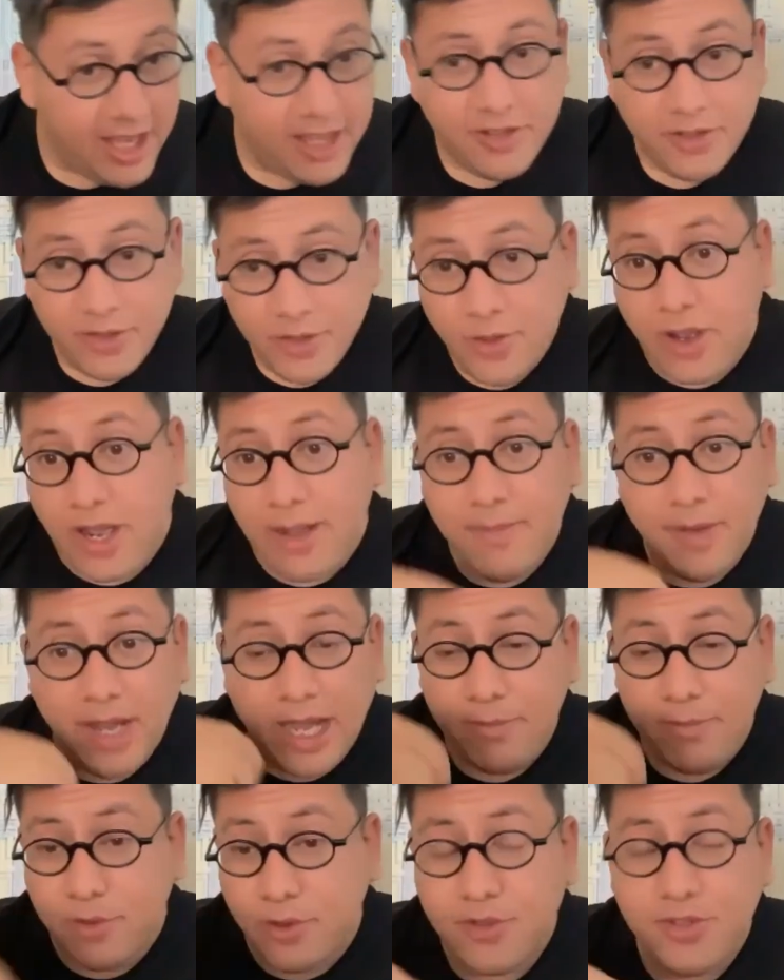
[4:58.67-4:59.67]
So I'm,
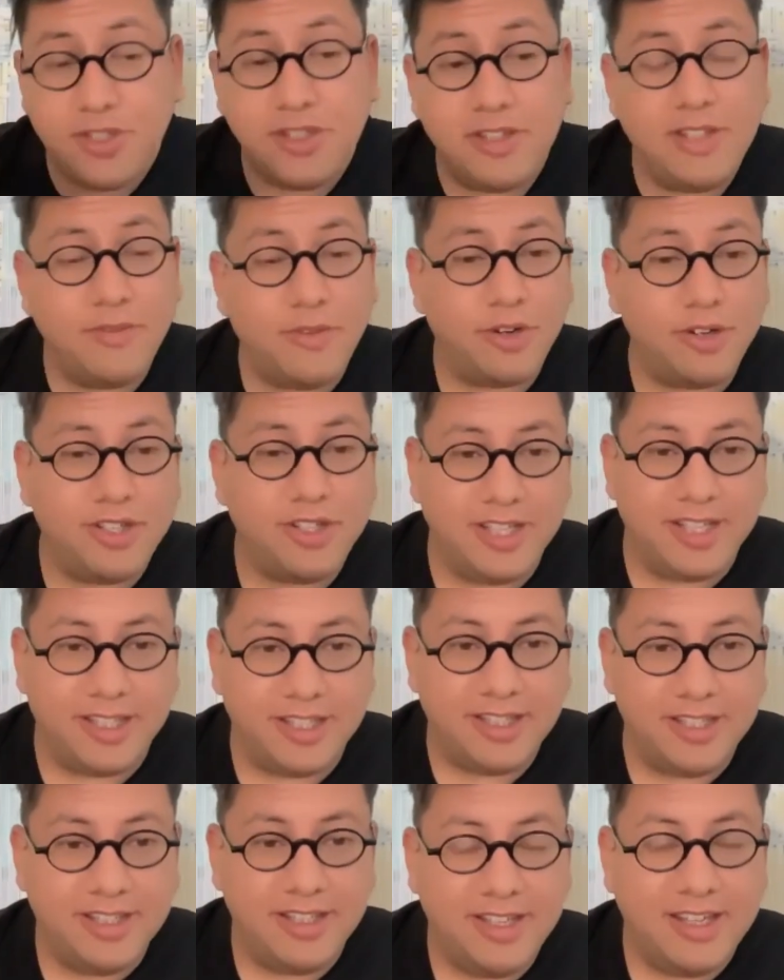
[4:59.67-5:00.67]
I'm constantly working.
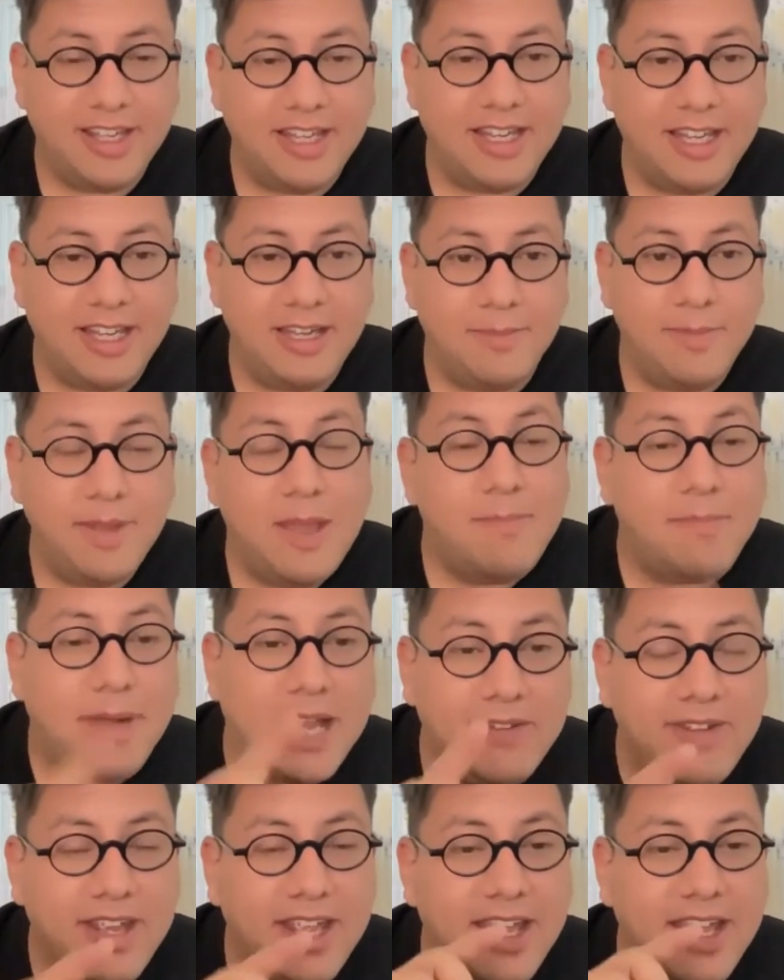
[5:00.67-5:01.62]
Um, with Google?